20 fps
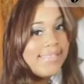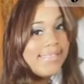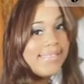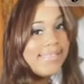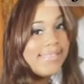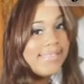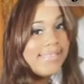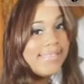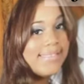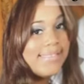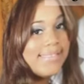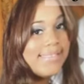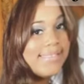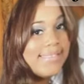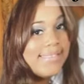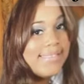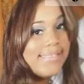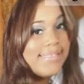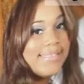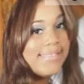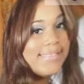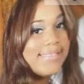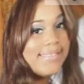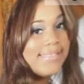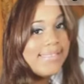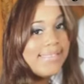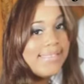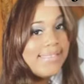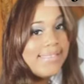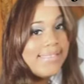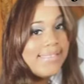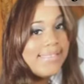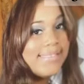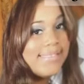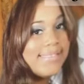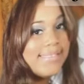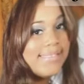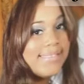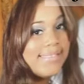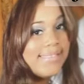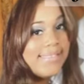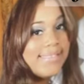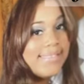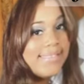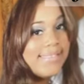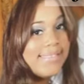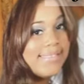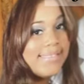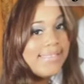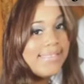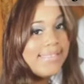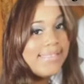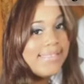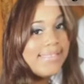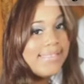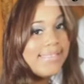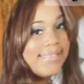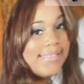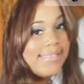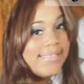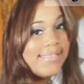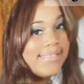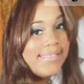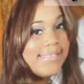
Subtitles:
(silent)